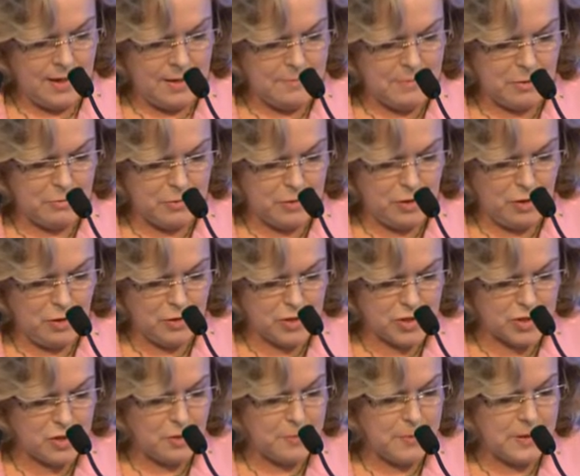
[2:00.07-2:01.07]
But we're not
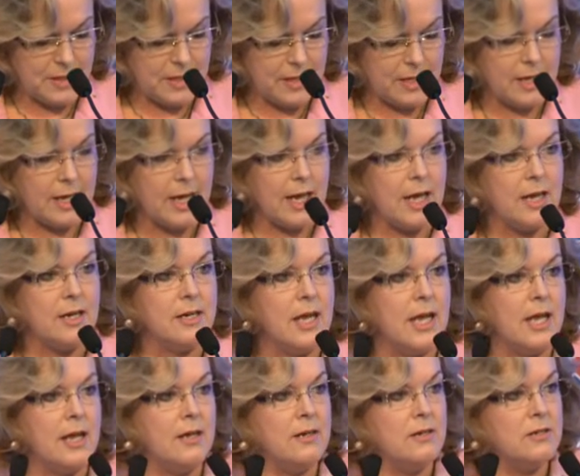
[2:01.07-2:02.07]
stopping there, and
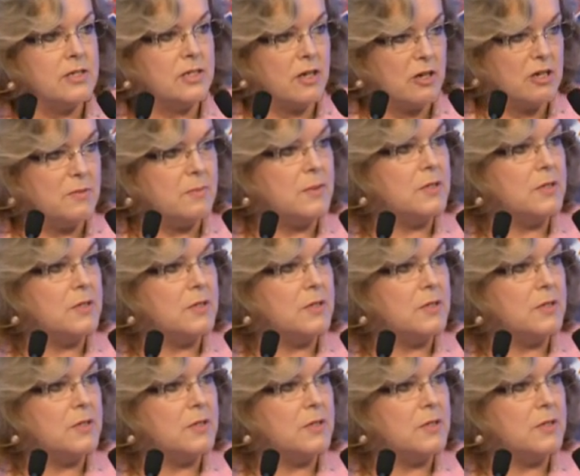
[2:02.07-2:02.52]
Anne is going to be